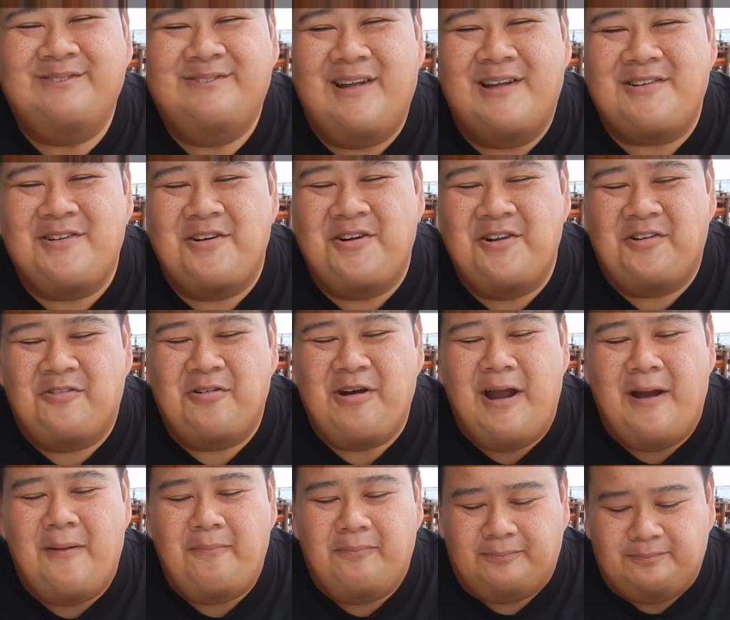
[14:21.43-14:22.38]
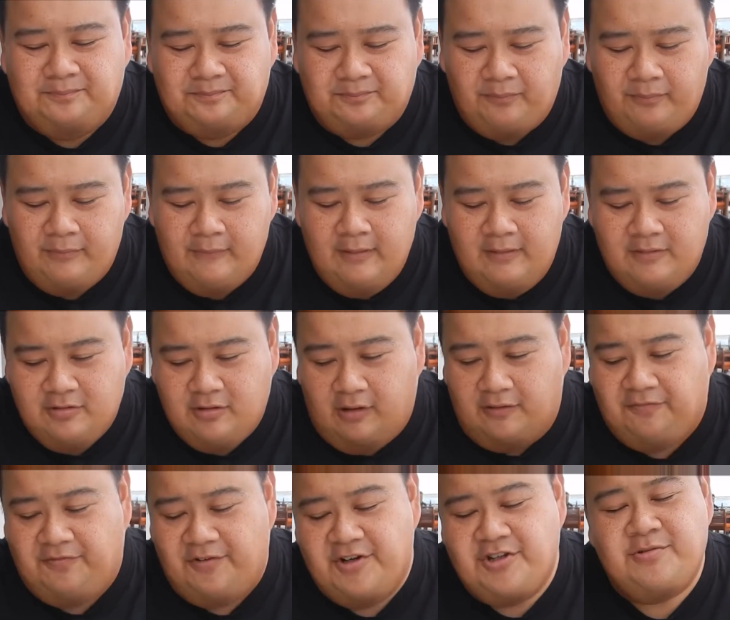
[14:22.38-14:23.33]
That's good crab. So
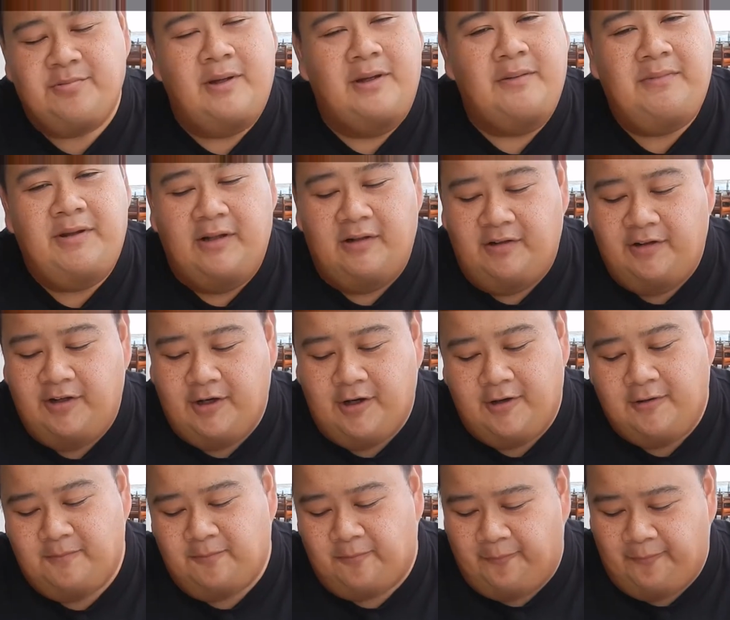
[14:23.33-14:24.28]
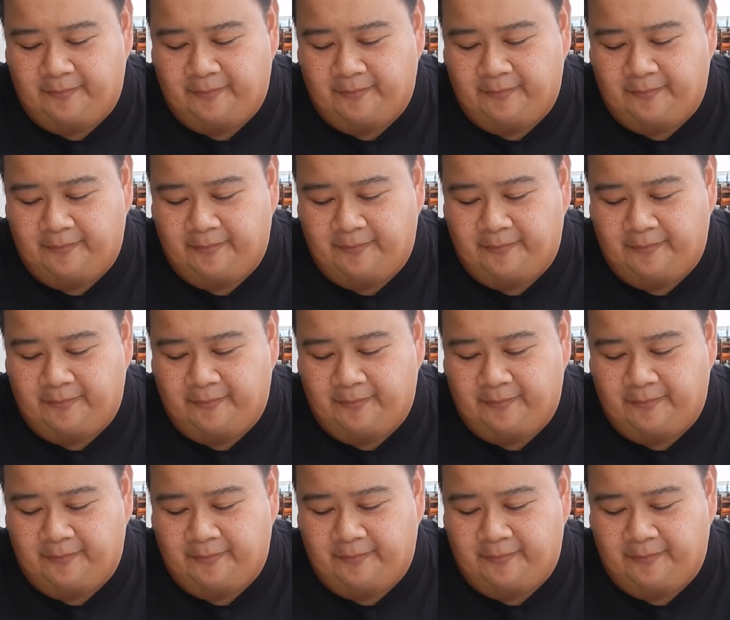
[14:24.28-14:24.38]
I'll finish my meal here